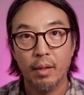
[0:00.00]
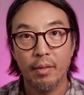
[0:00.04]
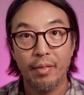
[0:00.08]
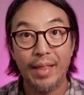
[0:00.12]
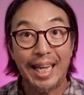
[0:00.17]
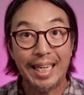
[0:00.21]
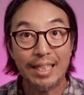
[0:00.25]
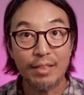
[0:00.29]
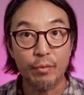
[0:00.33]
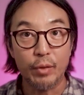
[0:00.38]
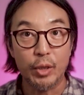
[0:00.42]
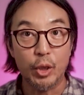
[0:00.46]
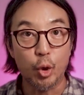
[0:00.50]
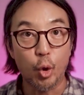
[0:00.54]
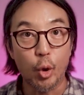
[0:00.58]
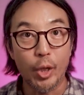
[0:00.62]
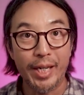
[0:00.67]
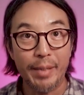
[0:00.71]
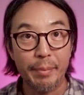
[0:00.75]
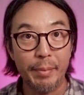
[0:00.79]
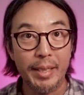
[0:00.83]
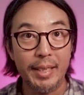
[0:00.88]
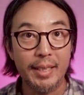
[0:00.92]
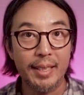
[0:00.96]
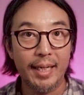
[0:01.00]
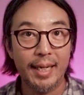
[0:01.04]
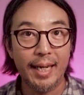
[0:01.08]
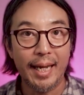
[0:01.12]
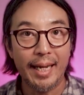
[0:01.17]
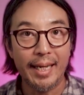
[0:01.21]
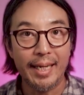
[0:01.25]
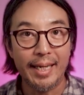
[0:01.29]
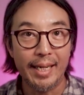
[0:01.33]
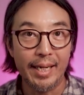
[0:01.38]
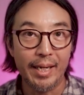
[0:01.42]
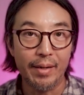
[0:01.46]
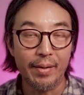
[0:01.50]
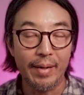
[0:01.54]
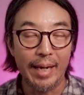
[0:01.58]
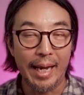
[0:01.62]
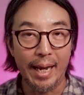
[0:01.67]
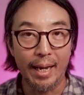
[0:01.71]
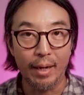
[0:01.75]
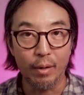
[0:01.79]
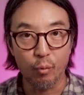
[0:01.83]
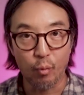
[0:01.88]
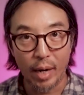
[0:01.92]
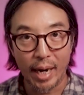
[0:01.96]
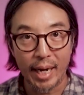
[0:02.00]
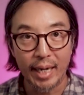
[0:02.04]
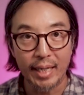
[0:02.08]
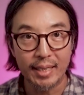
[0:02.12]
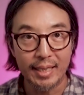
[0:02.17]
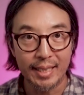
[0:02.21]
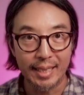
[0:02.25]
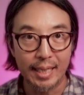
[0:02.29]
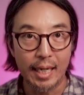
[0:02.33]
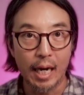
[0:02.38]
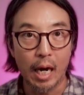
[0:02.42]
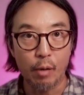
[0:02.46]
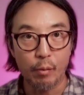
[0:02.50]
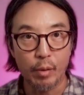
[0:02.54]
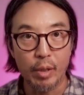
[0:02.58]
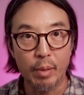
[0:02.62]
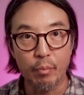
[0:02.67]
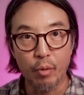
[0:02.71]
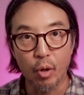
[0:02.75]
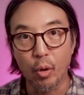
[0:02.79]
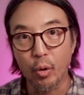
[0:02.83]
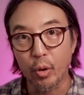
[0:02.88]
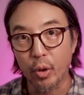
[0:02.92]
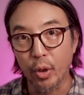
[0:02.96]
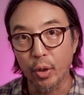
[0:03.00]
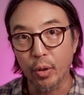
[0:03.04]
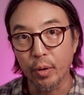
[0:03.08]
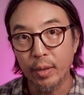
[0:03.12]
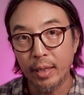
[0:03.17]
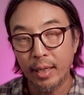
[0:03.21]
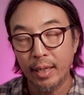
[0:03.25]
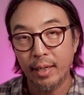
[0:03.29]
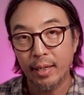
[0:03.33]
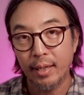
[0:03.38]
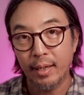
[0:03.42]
Thanks for joining me today here at Ray CRE Broker.